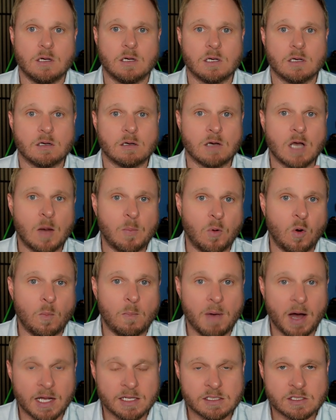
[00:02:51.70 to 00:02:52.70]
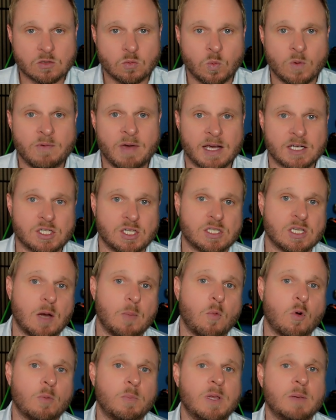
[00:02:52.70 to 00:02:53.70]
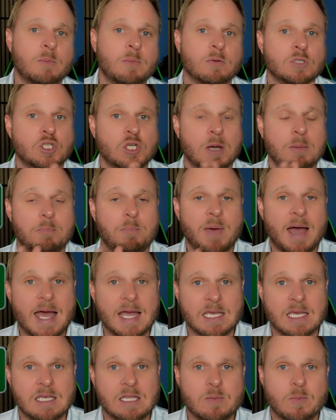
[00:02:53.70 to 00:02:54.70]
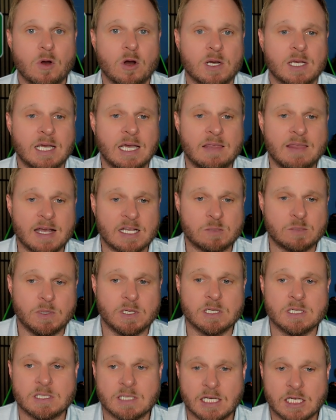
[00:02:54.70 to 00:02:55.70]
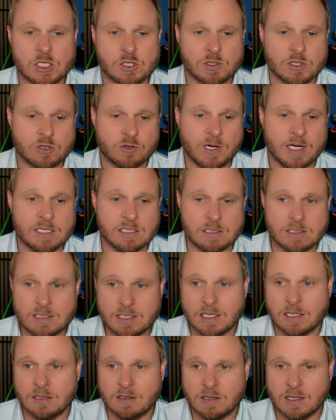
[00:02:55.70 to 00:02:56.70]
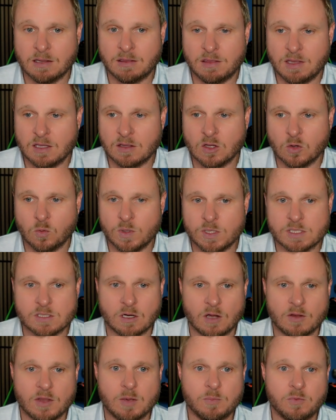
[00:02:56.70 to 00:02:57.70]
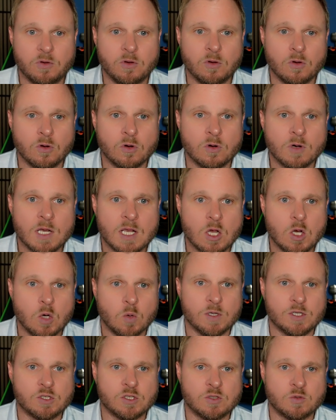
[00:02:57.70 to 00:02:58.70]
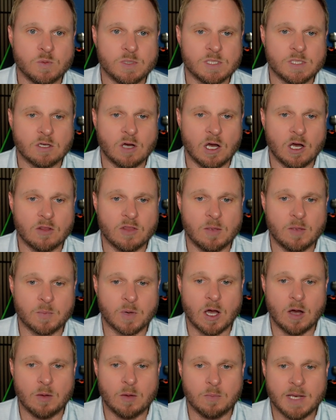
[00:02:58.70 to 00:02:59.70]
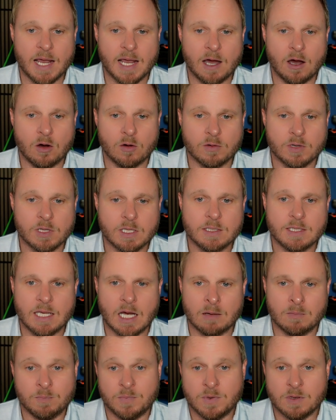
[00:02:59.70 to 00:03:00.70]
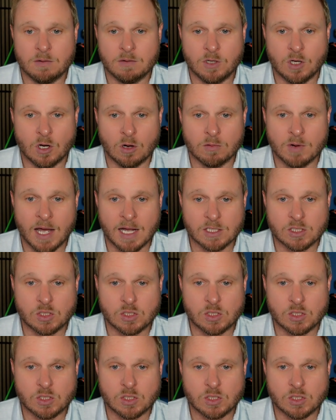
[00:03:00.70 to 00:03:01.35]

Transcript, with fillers: couple months, we've actually saw more people jump back in the market. And that's because interest rates did the thing that we saw them do, which is we saw them come down, you know, not too